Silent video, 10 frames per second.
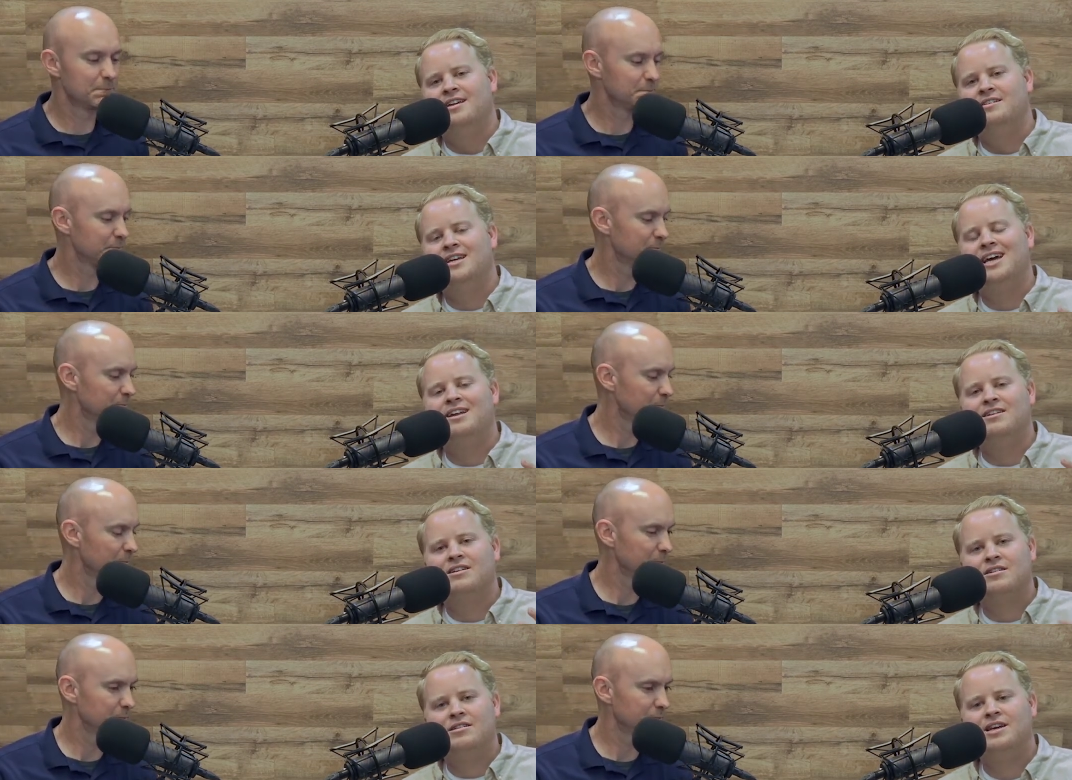Speaker 1: to get
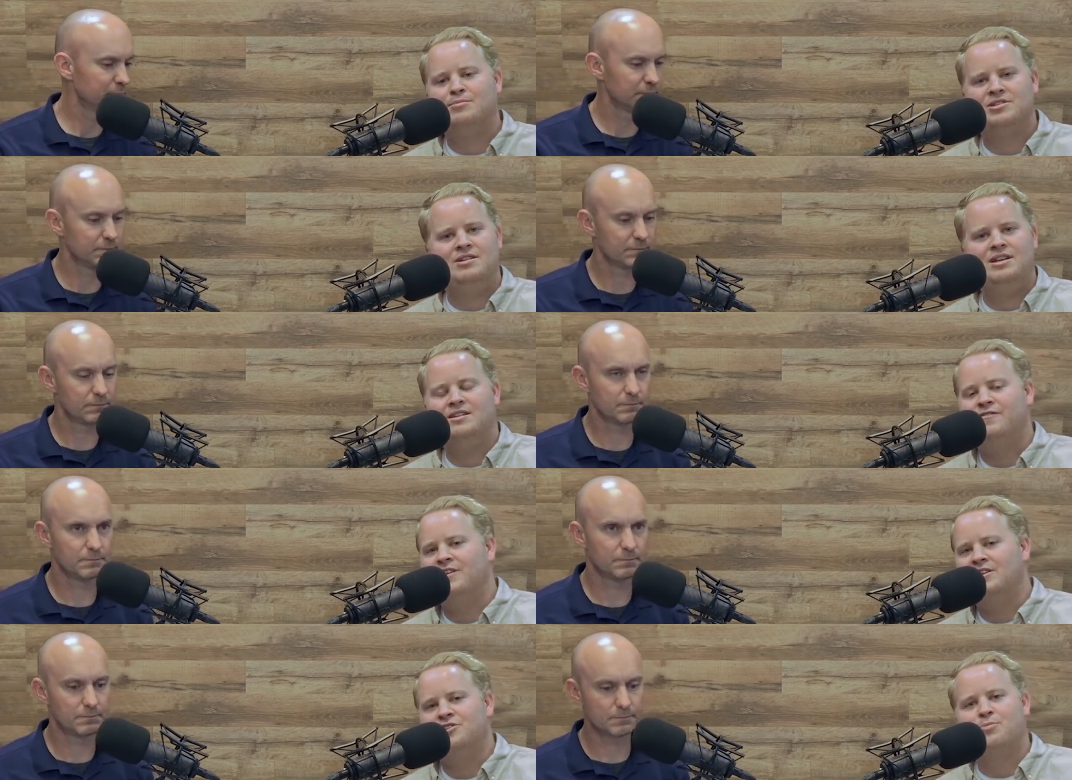clips, you need to
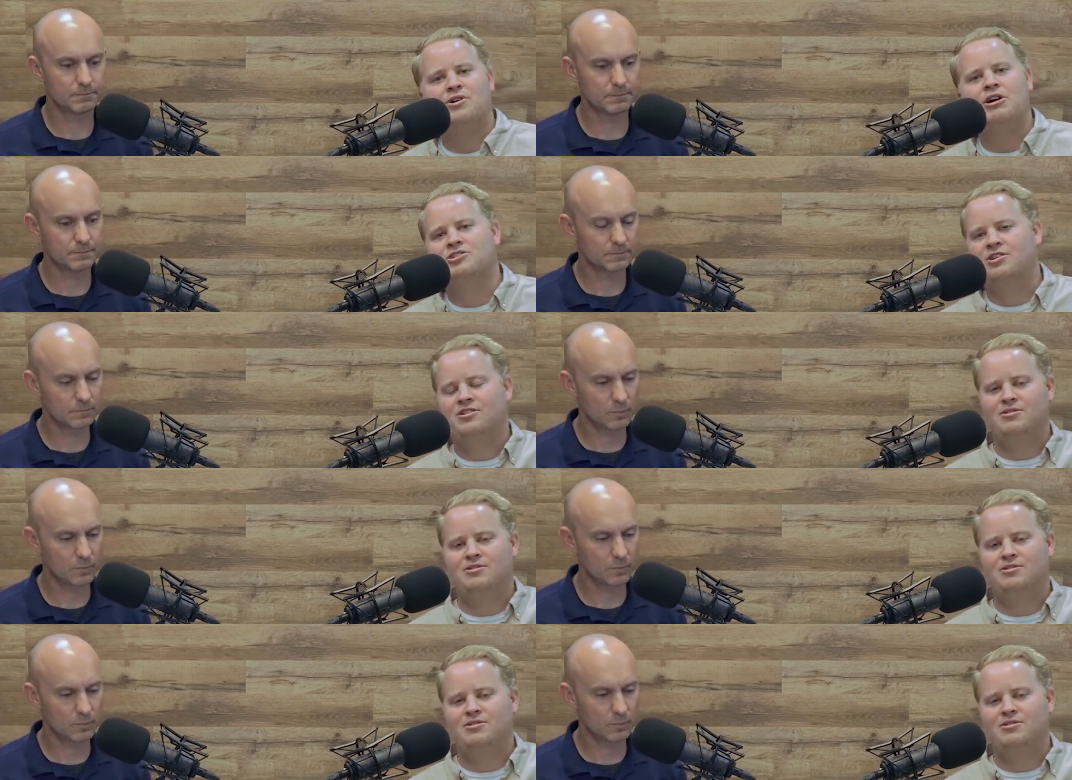finish a production you're